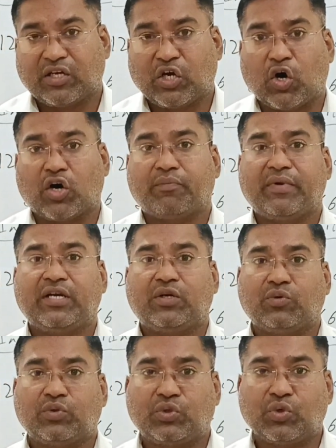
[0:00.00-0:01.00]
government
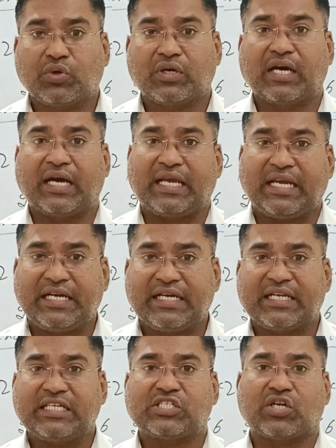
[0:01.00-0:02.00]
who took
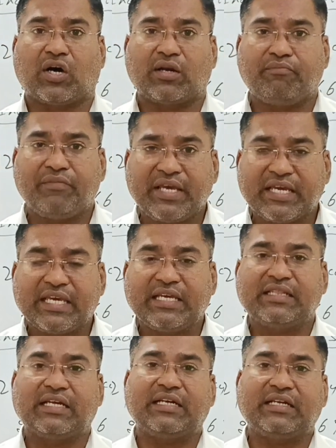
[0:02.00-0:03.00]
interest on
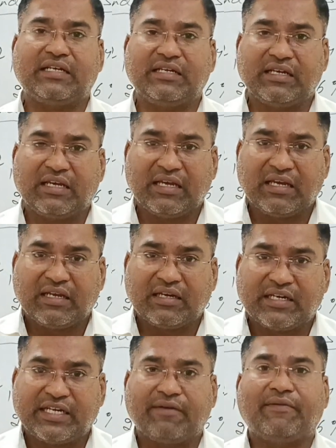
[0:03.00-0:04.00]
making the
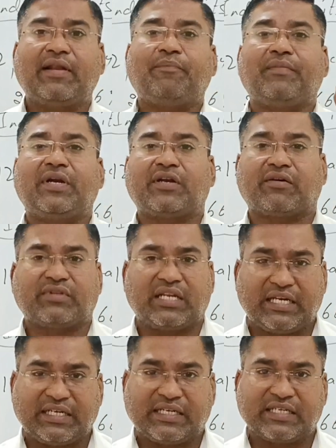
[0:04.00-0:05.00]
development of the
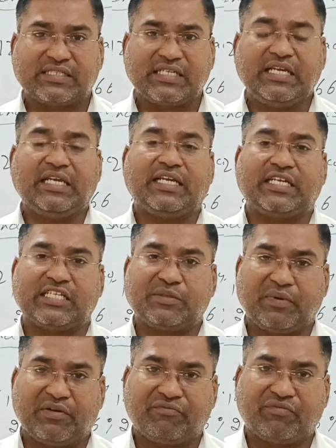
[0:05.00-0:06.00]
literacy. It
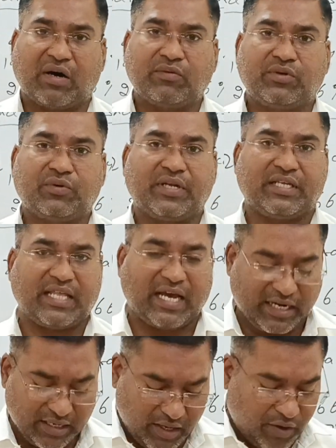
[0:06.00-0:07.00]
has been found today
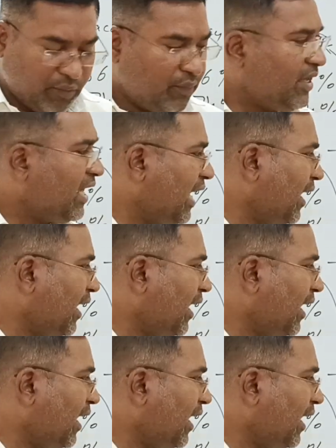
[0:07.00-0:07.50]
that we